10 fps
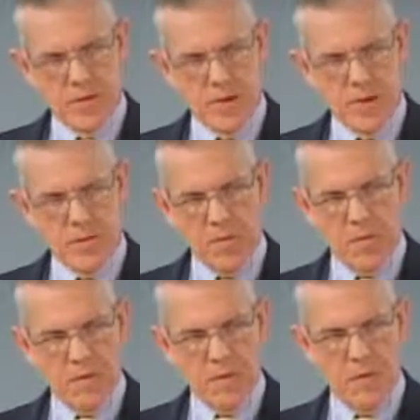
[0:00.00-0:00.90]
I'm a
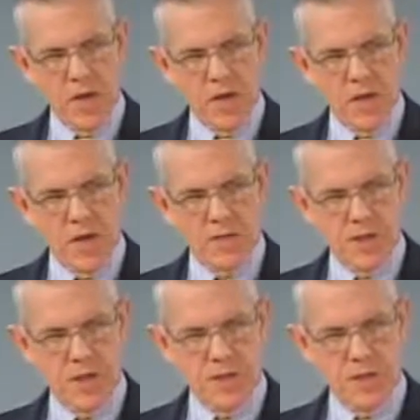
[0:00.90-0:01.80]
person made in God's
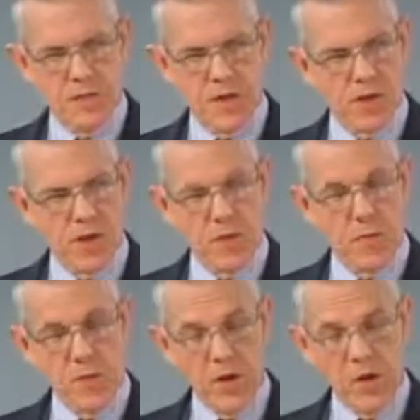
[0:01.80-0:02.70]
image. Whether I
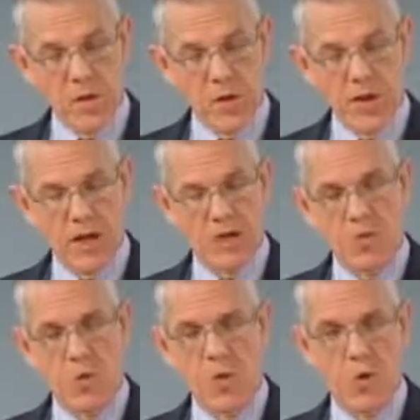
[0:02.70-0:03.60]
believe in the
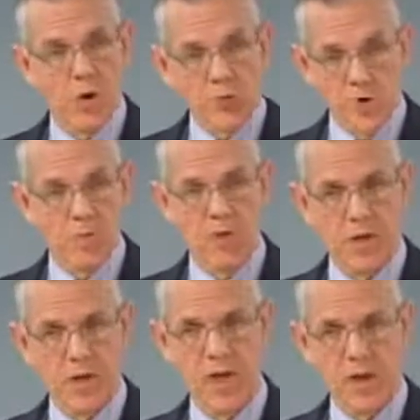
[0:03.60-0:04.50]
gospel or I don't
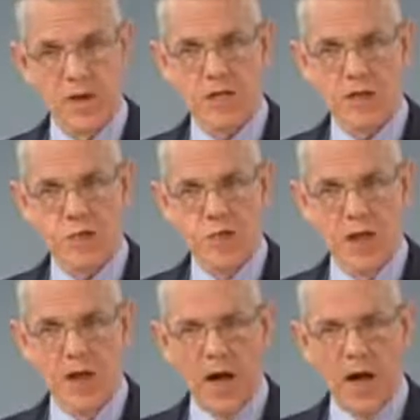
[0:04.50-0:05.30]
believe in the gospel,